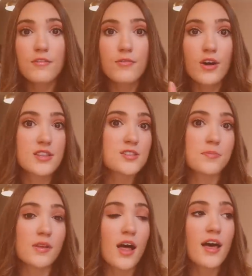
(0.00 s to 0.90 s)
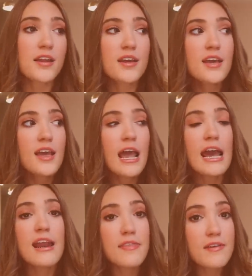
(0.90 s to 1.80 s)
confronts blood.
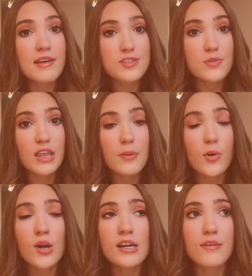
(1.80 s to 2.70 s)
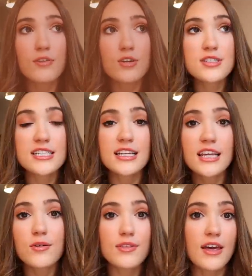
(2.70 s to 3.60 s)
And I think that's really important if you're dealing with